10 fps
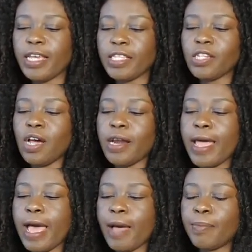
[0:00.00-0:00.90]
it's not
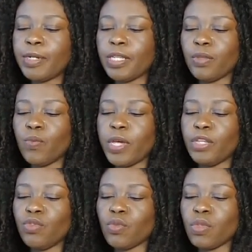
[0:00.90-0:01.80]
happening the way
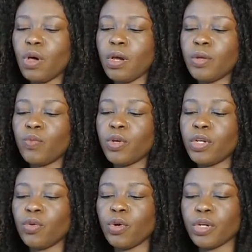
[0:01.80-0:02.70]
you thought it
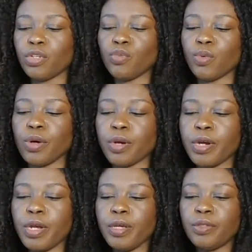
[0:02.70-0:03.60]
would, or you
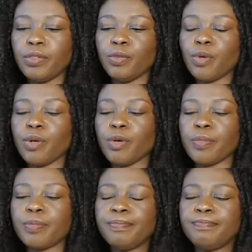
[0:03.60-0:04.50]
were